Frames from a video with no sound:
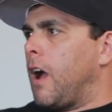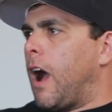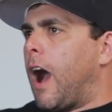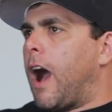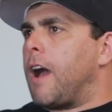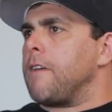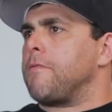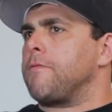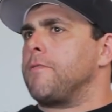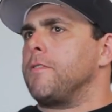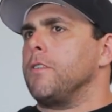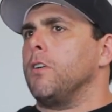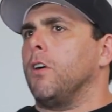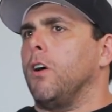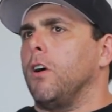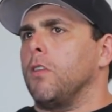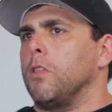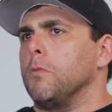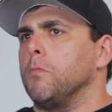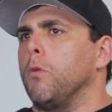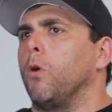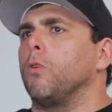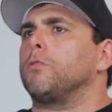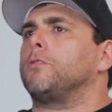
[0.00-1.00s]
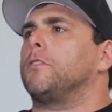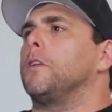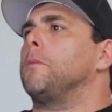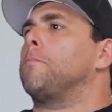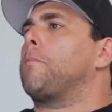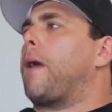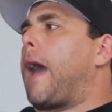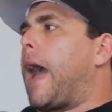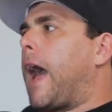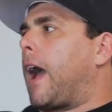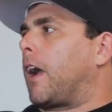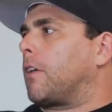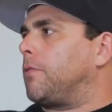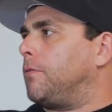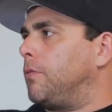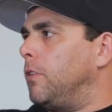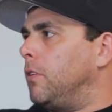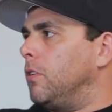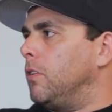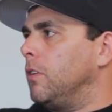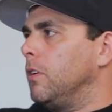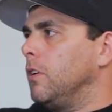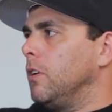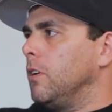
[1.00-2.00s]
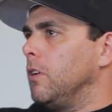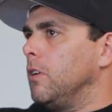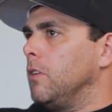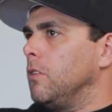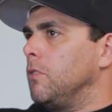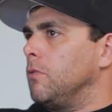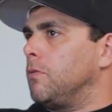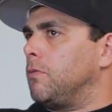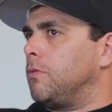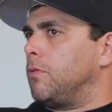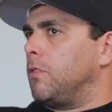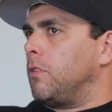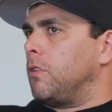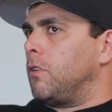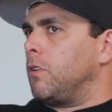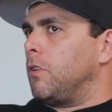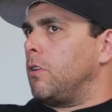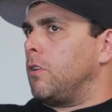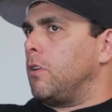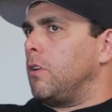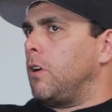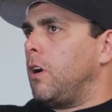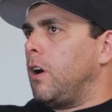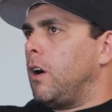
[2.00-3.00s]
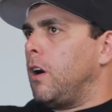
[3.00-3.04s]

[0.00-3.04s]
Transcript: I feel are the most impactful for